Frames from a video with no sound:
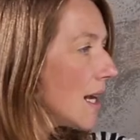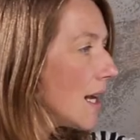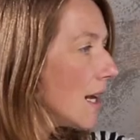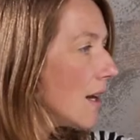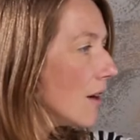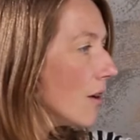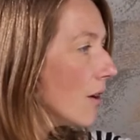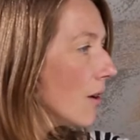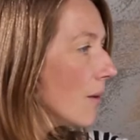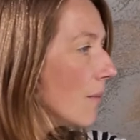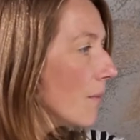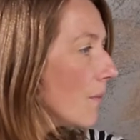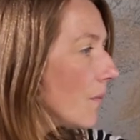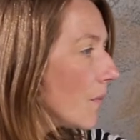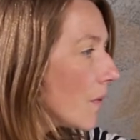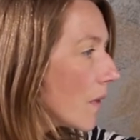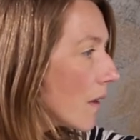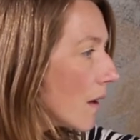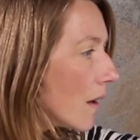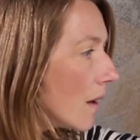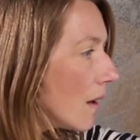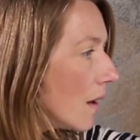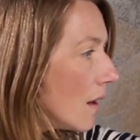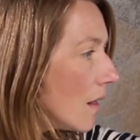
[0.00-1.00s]
here
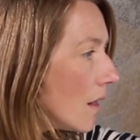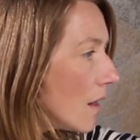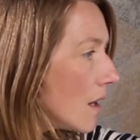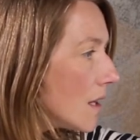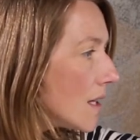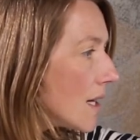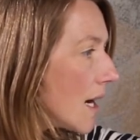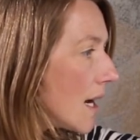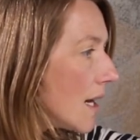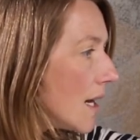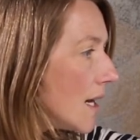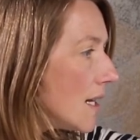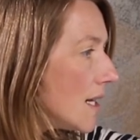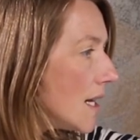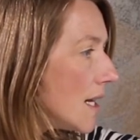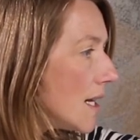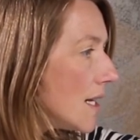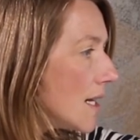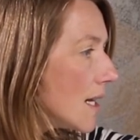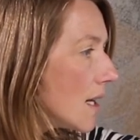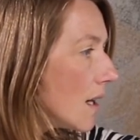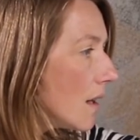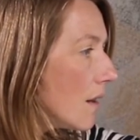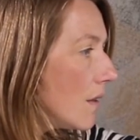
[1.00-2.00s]
the tiny
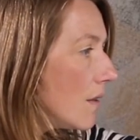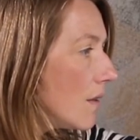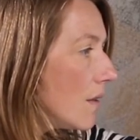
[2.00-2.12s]
detail